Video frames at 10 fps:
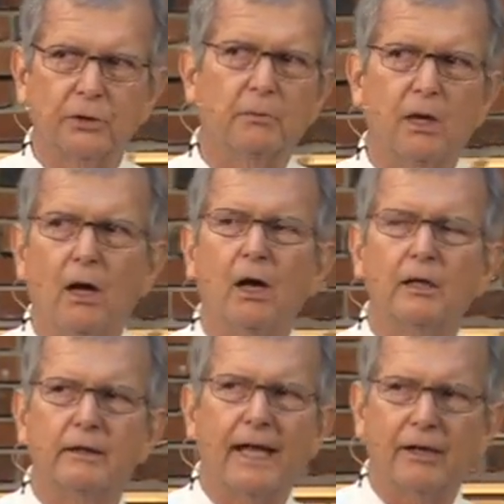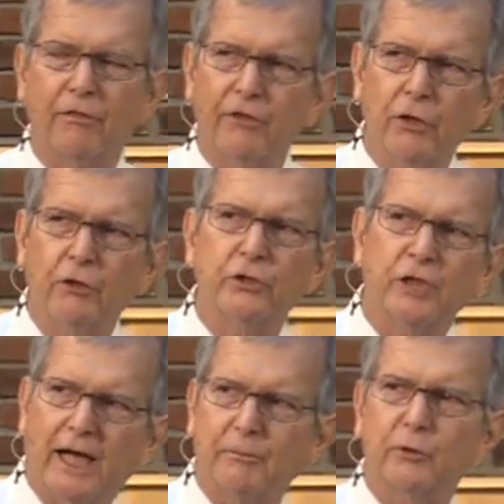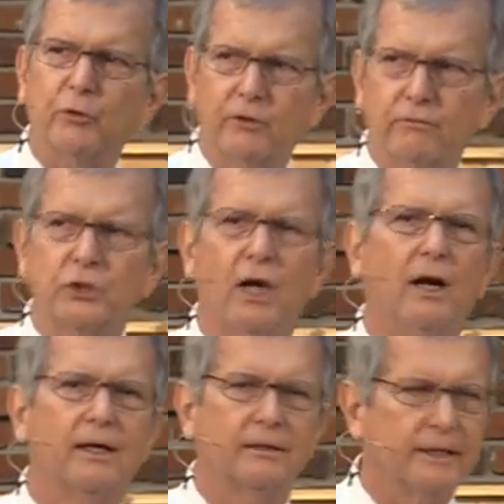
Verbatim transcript: upon that third chapter of John